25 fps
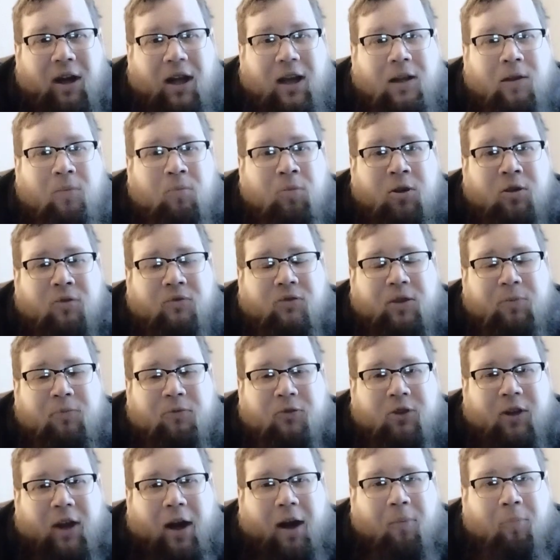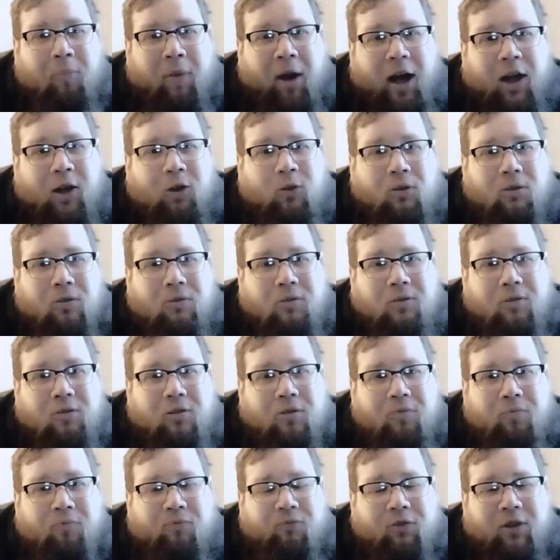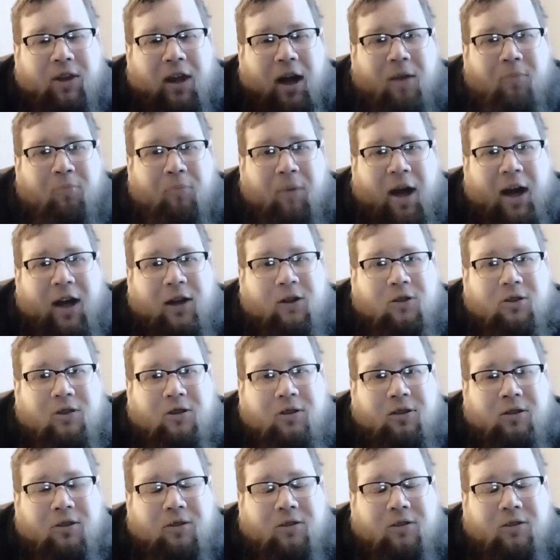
any movie for that matter.